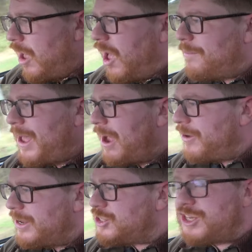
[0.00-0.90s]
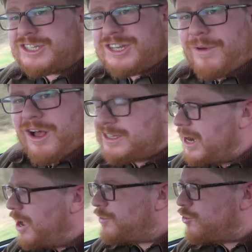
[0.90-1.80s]
I'm carrying 60 miles an
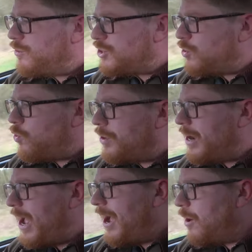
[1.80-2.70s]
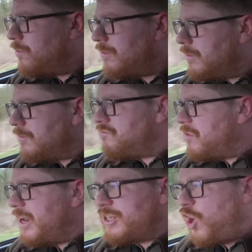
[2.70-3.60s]
hour through this corner now
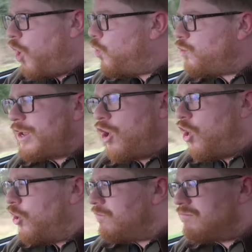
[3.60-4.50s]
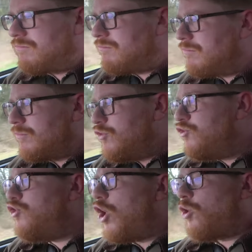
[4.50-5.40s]
and it's holding on
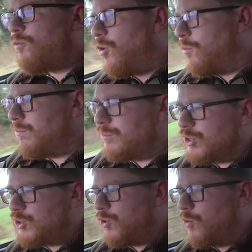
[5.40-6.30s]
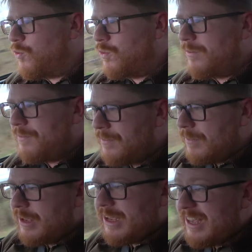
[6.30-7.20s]
no problems at all.
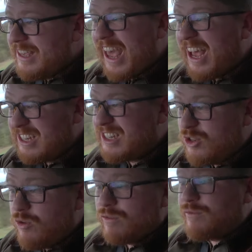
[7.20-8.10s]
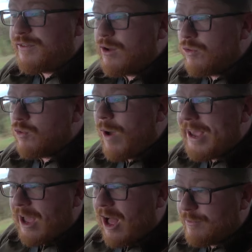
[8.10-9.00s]
Yes, you can feel the
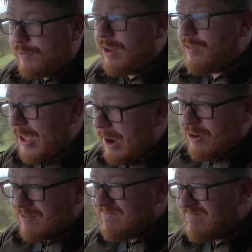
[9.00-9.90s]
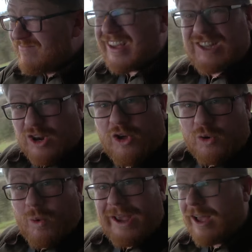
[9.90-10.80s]
weight up front there, and there's a lot
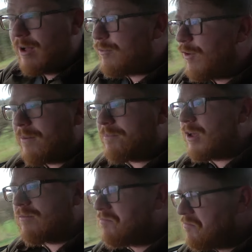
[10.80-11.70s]
of weight up front, but